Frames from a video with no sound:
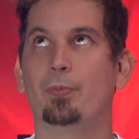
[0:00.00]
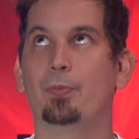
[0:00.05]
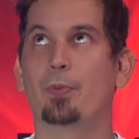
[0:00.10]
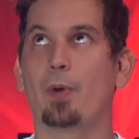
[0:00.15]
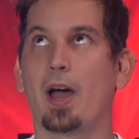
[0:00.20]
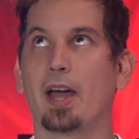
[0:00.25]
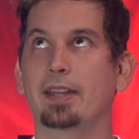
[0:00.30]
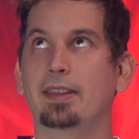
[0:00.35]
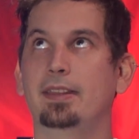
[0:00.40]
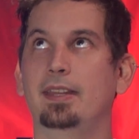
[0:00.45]

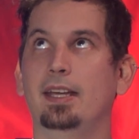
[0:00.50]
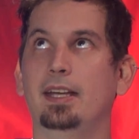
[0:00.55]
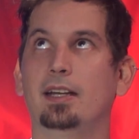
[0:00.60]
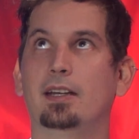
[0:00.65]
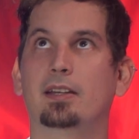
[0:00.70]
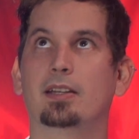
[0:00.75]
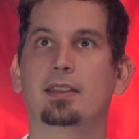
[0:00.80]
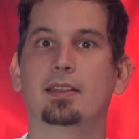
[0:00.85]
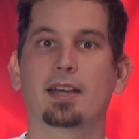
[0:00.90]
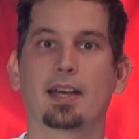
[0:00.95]
I
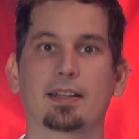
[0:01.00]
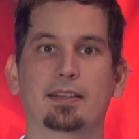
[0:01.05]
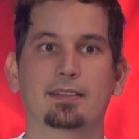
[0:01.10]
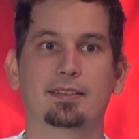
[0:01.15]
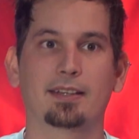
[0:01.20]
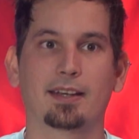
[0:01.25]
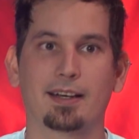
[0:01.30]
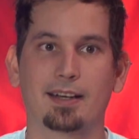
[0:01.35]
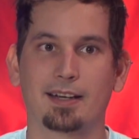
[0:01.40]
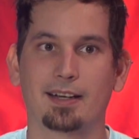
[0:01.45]
think that
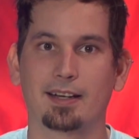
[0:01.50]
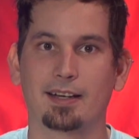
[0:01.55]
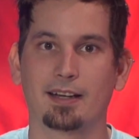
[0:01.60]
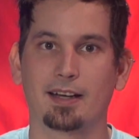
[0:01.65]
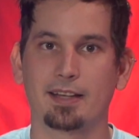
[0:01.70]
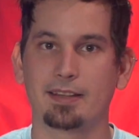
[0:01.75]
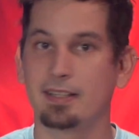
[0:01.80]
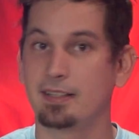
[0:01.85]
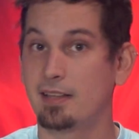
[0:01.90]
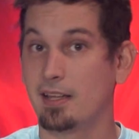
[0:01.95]
uh,
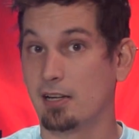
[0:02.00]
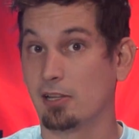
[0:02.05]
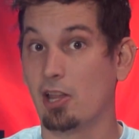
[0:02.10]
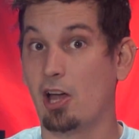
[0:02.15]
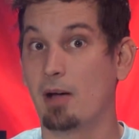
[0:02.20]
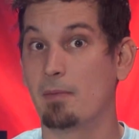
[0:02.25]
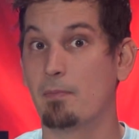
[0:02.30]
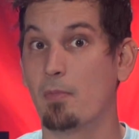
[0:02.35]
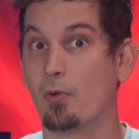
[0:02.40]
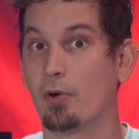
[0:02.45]
I think that a
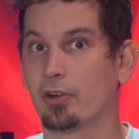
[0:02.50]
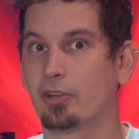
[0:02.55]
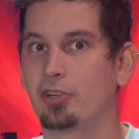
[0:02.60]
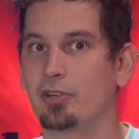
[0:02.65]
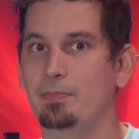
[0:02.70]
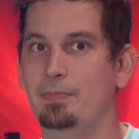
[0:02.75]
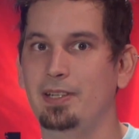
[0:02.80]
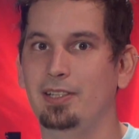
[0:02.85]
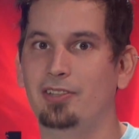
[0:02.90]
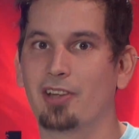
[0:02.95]
lot more
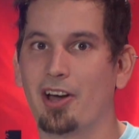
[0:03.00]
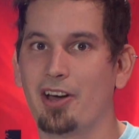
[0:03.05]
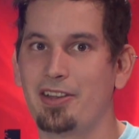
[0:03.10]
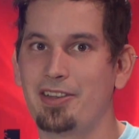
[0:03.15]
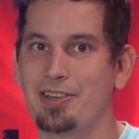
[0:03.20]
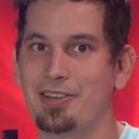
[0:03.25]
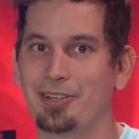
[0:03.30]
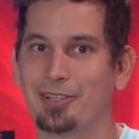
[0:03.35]
could be done